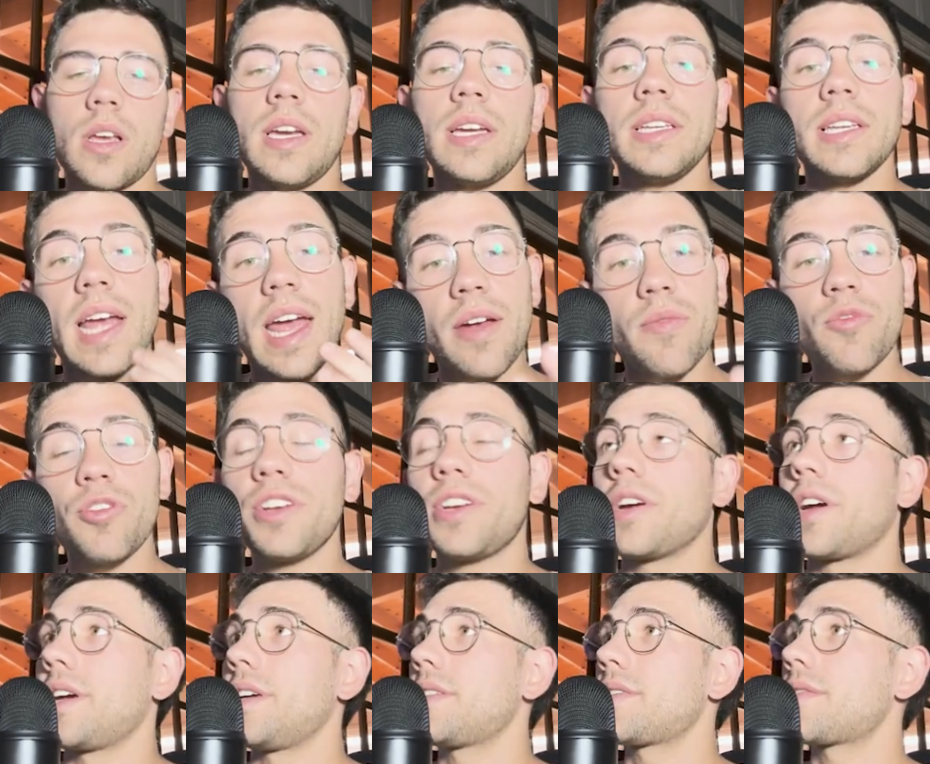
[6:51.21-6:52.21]
In every
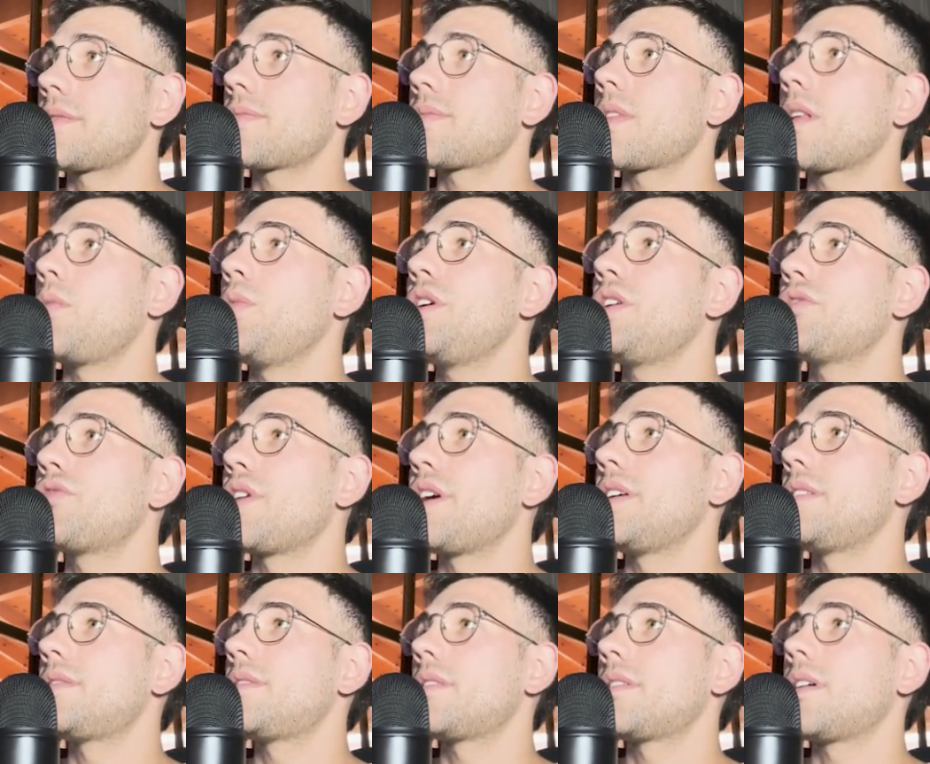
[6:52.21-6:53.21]
case, we
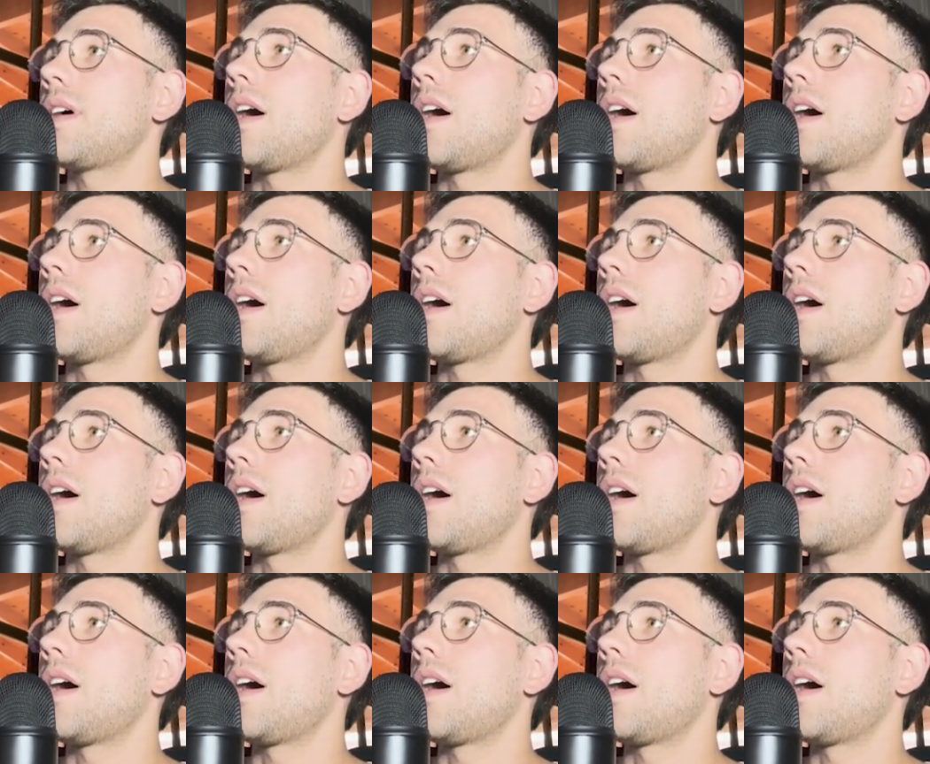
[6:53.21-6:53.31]
create